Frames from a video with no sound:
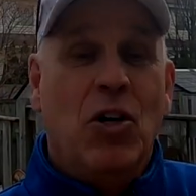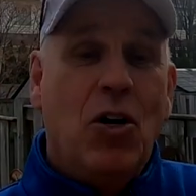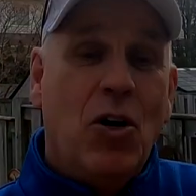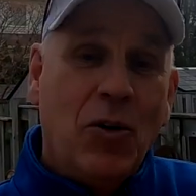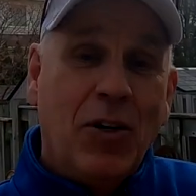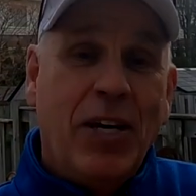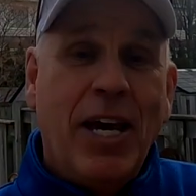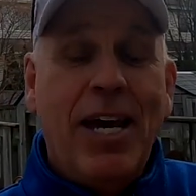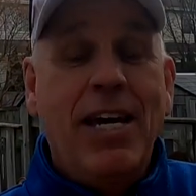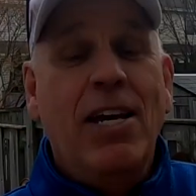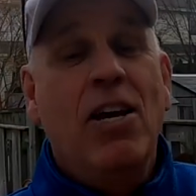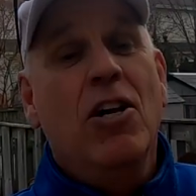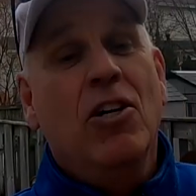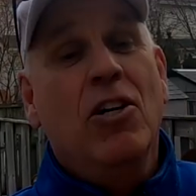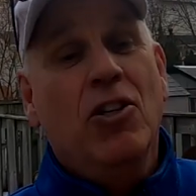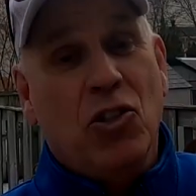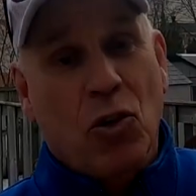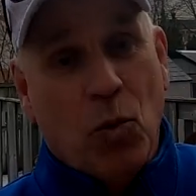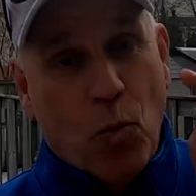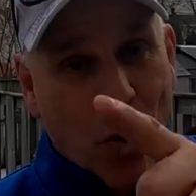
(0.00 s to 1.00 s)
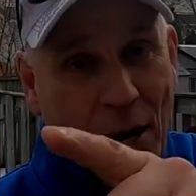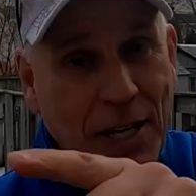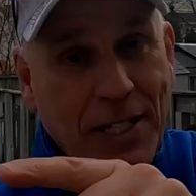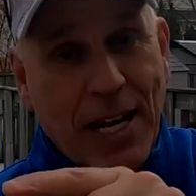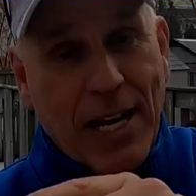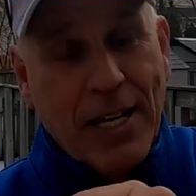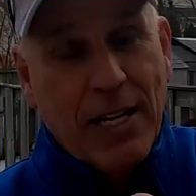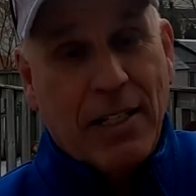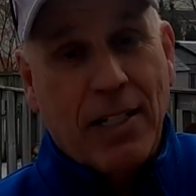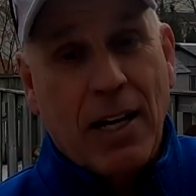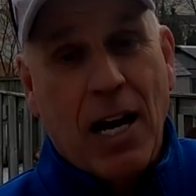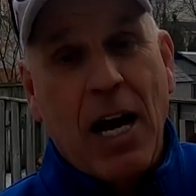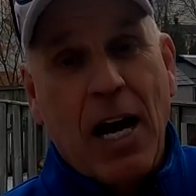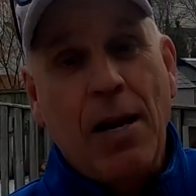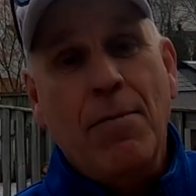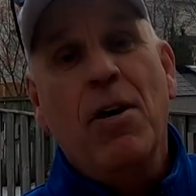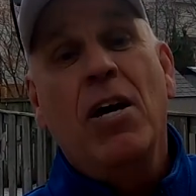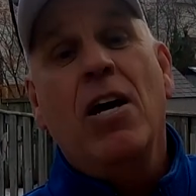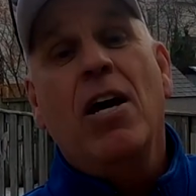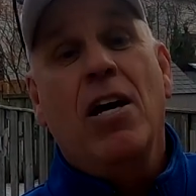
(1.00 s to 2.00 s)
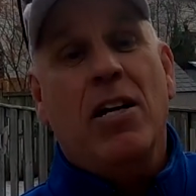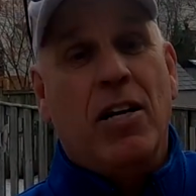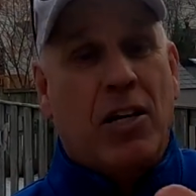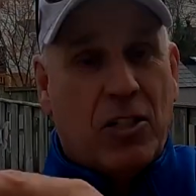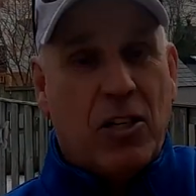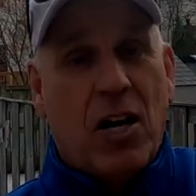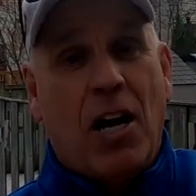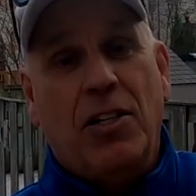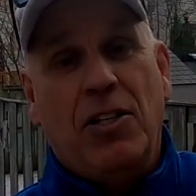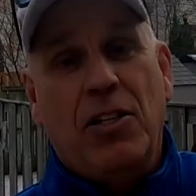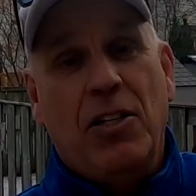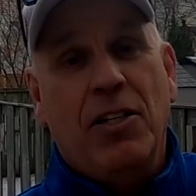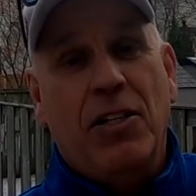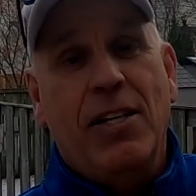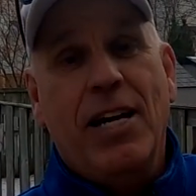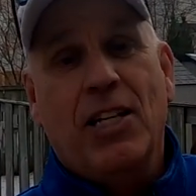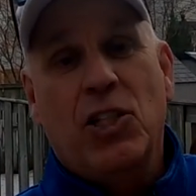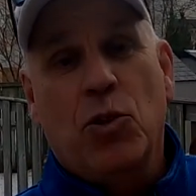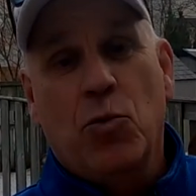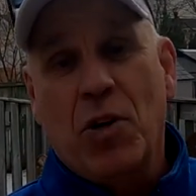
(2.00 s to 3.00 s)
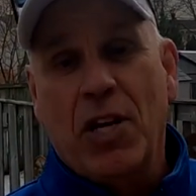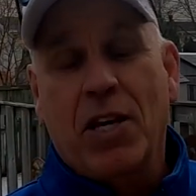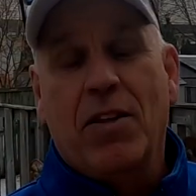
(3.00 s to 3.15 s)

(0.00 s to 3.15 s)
Okay, so one day at a time, and I'll talk to you next week.